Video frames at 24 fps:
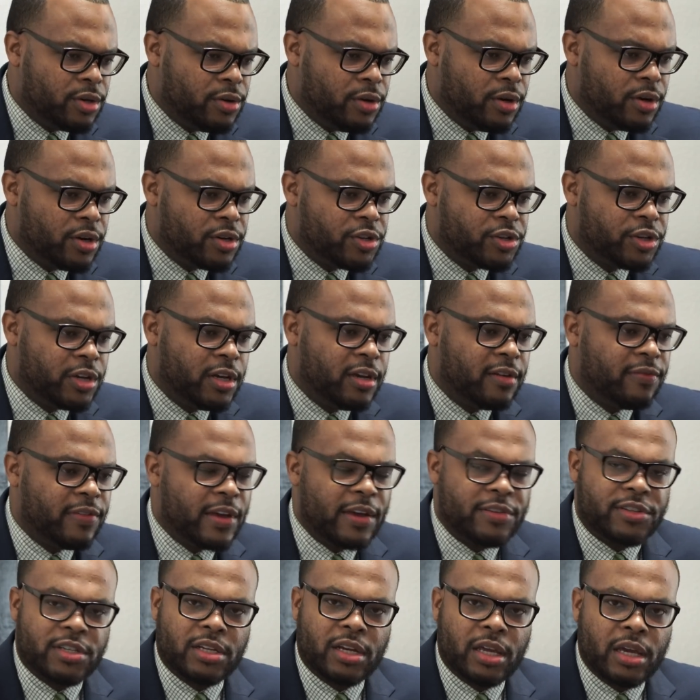your shift
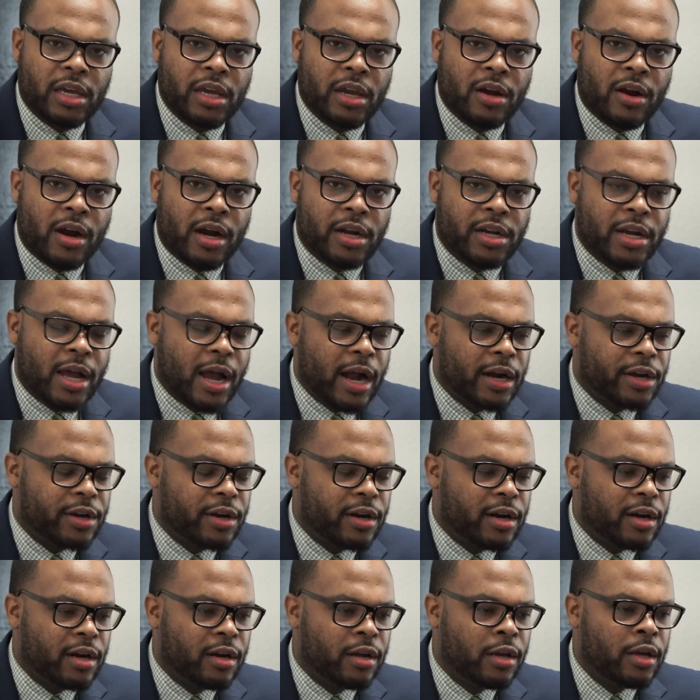as an ER
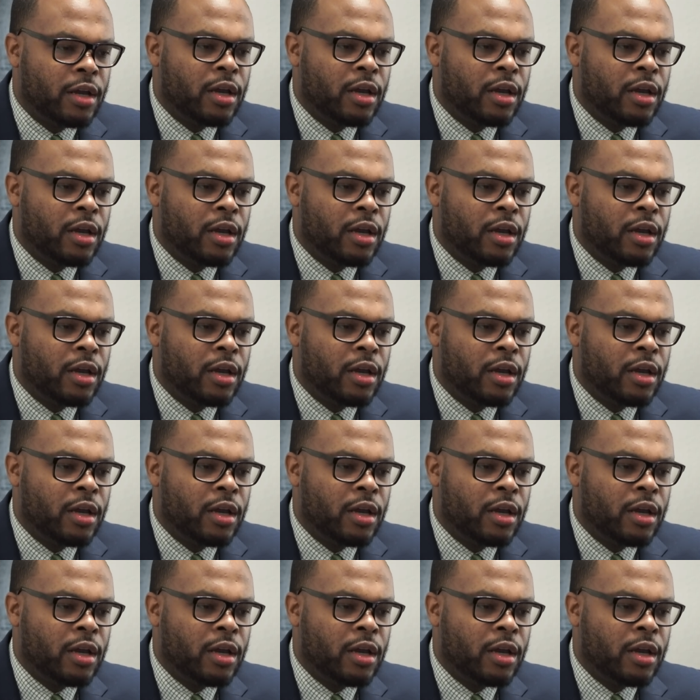doctor,